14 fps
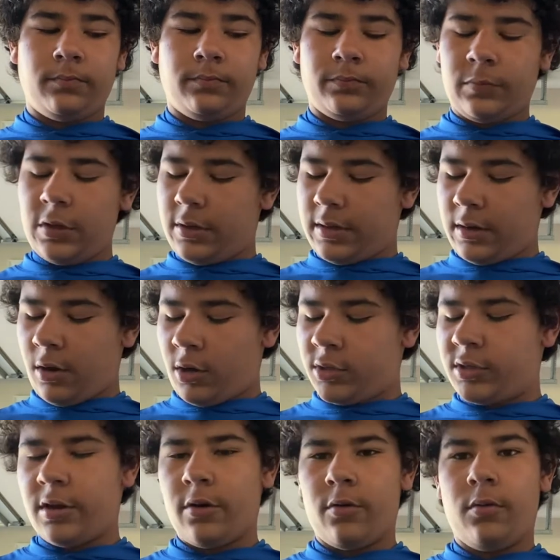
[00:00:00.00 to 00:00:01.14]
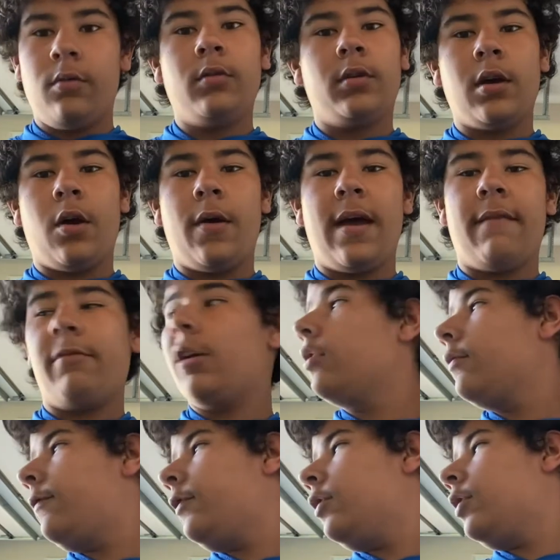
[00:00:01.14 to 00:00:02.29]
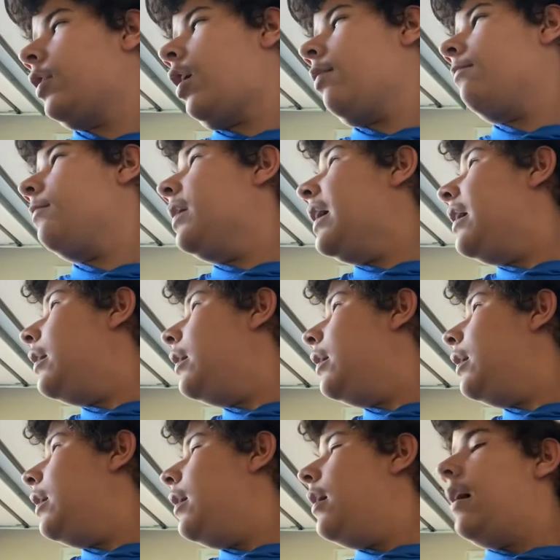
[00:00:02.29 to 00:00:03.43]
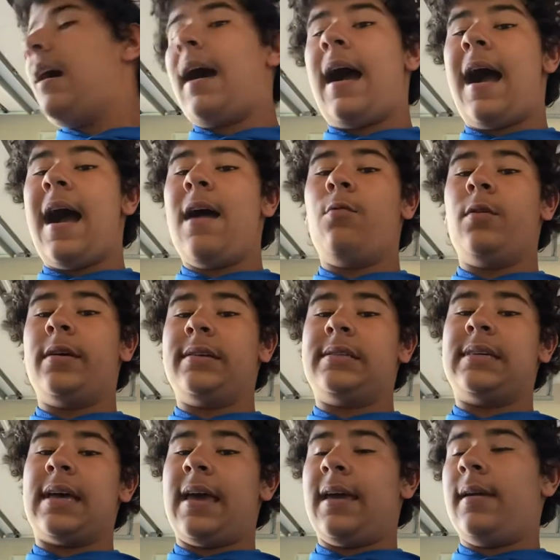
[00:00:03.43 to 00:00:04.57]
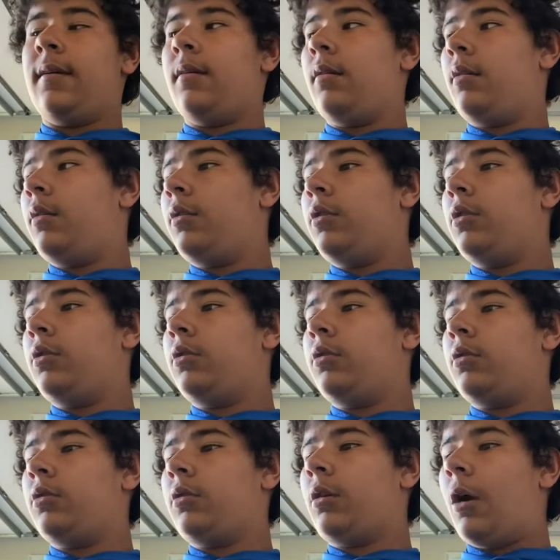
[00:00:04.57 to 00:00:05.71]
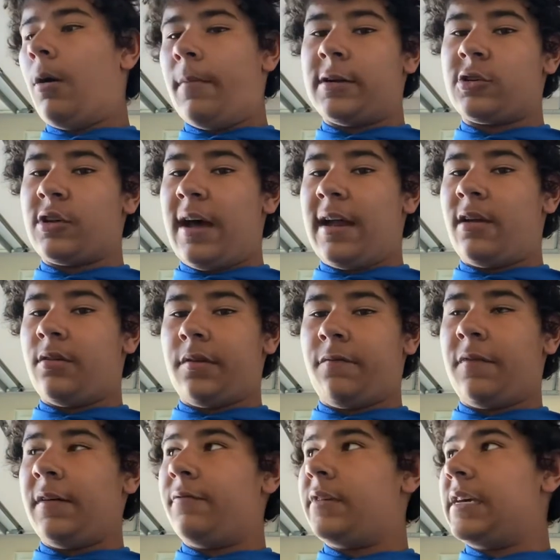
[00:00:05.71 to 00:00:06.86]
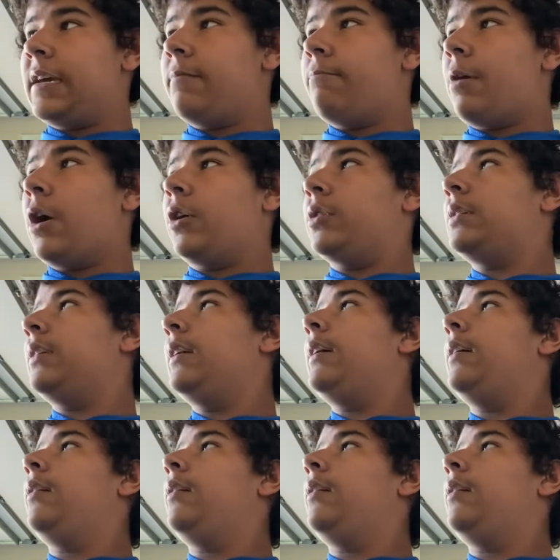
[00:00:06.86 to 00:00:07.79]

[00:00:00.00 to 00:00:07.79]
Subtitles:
you can also go heavy on the fluorocarbon, but I wouldn't say go much lighter than 15 personally.